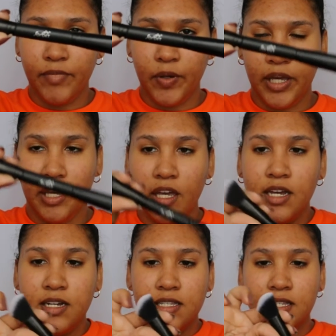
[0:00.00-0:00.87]
Okay,
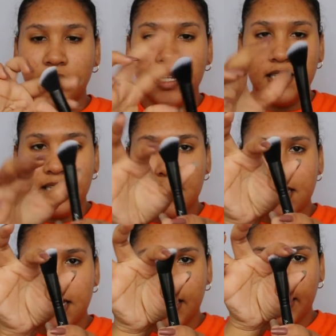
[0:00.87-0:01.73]
so this
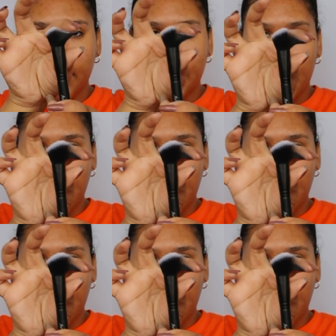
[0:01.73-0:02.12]
is like an